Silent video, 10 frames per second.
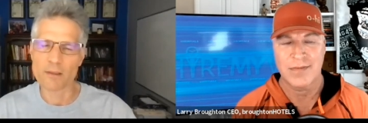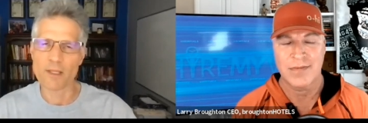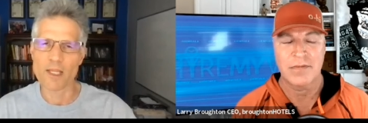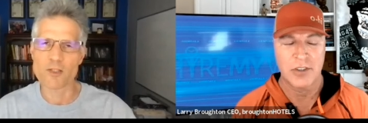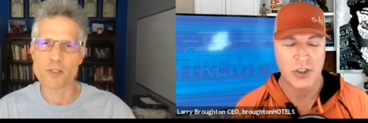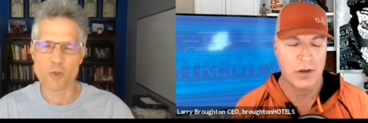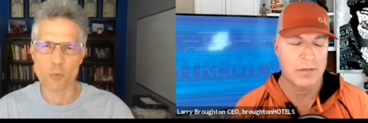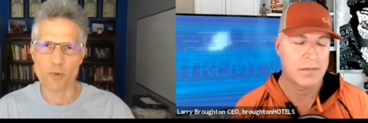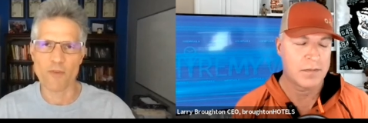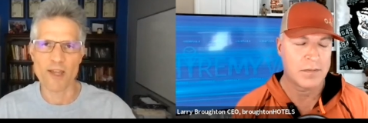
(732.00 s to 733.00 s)
Speaker 1: As the sure.
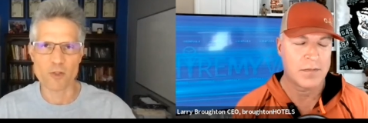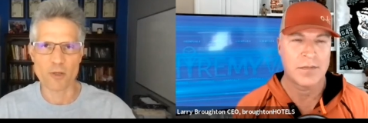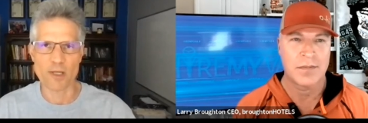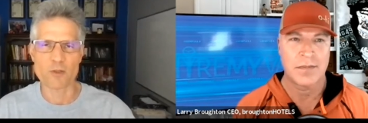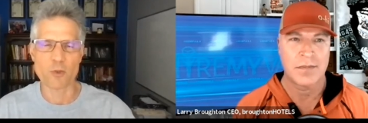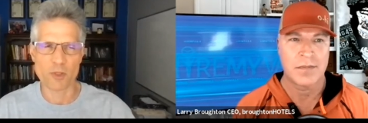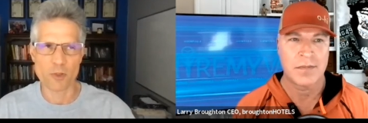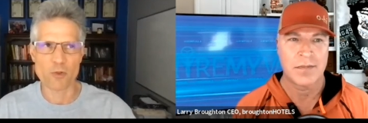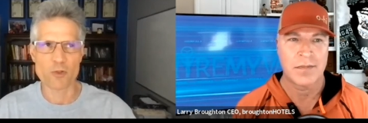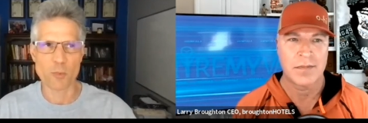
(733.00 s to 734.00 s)
supervisor, right? Assuming
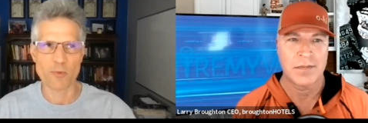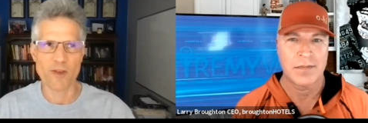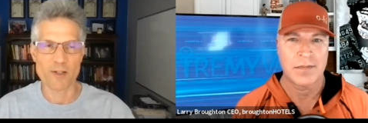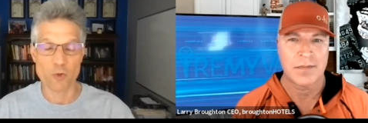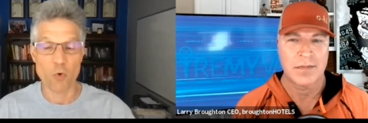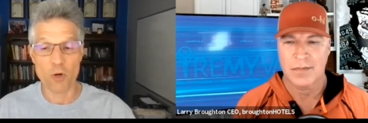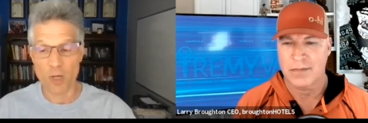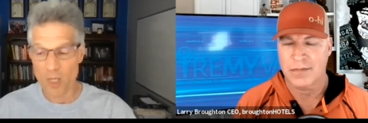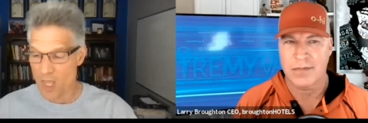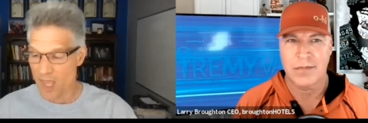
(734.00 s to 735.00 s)
you're the supervisor,
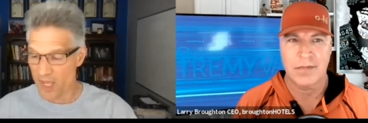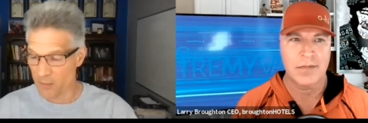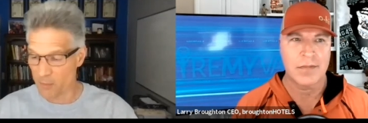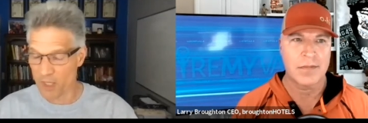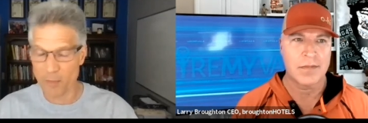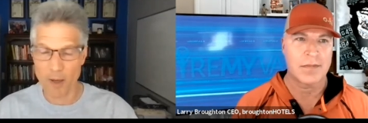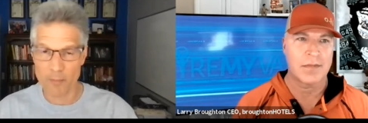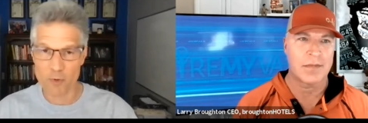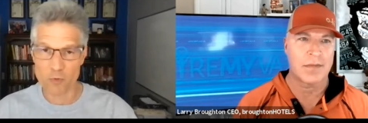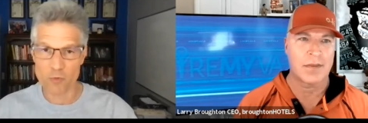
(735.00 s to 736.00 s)
or as a
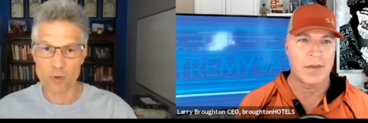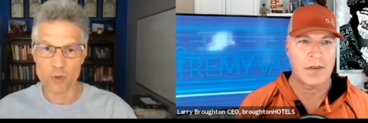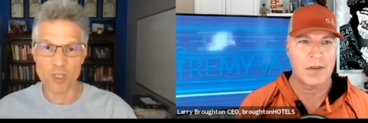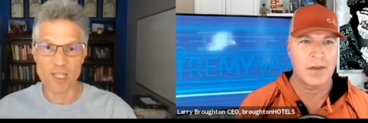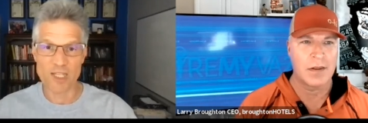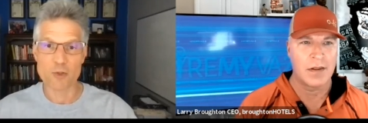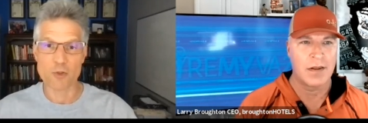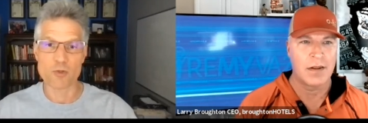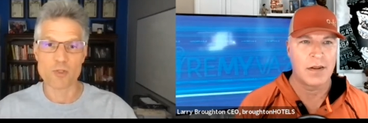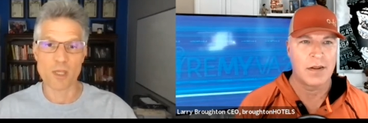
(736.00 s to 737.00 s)
minimum, you're, you're going to
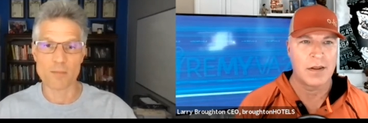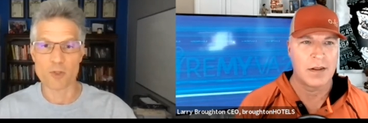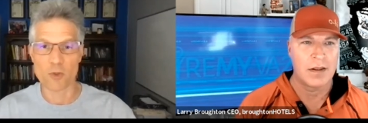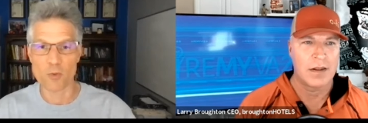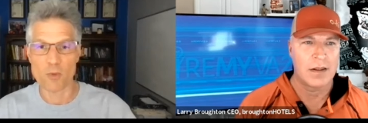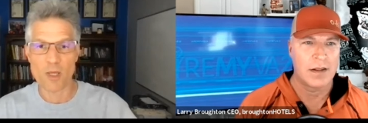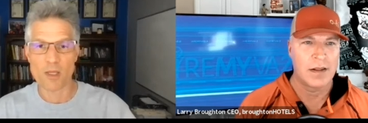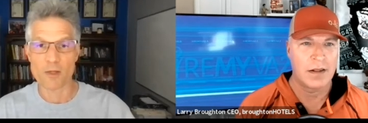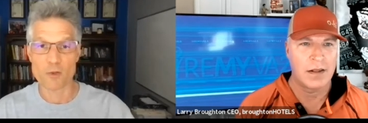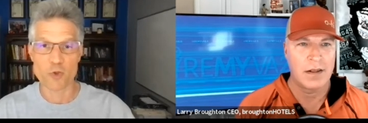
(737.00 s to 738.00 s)
introduce them to
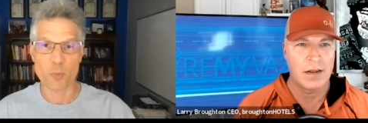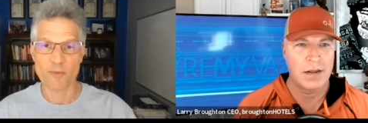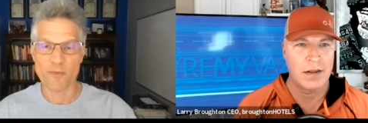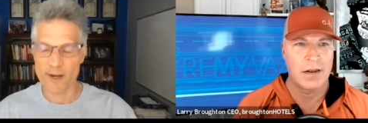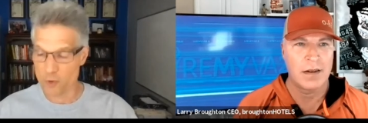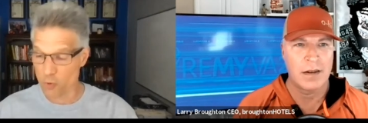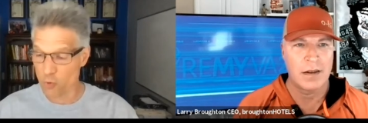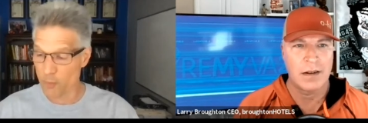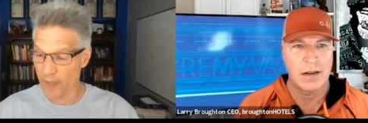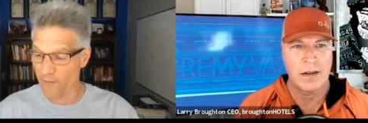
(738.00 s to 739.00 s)
their supervisor,
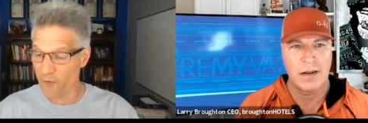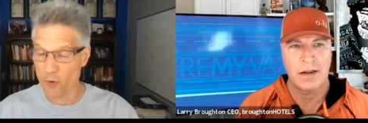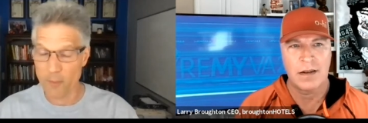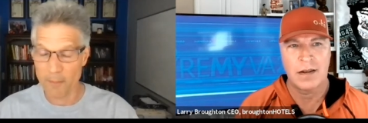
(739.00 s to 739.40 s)
whomever, or